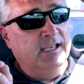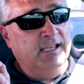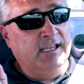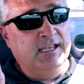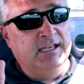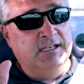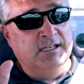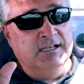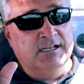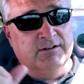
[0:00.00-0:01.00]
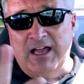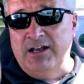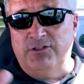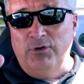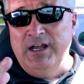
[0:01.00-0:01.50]
and uh, I've
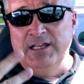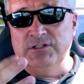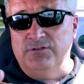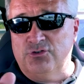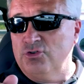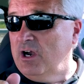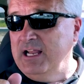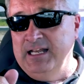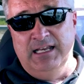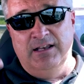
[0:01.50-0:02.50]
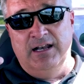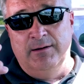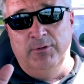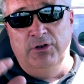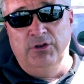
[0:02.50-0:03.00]
got three days of training that
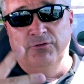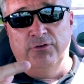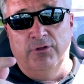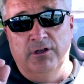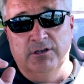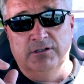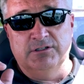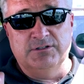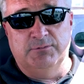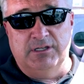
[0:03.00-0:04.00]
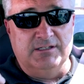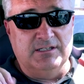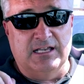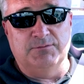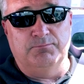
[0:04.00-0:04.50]
I'm going to do for the
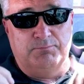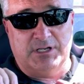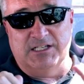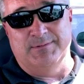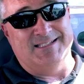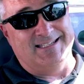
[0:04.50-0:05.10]
as because I'm a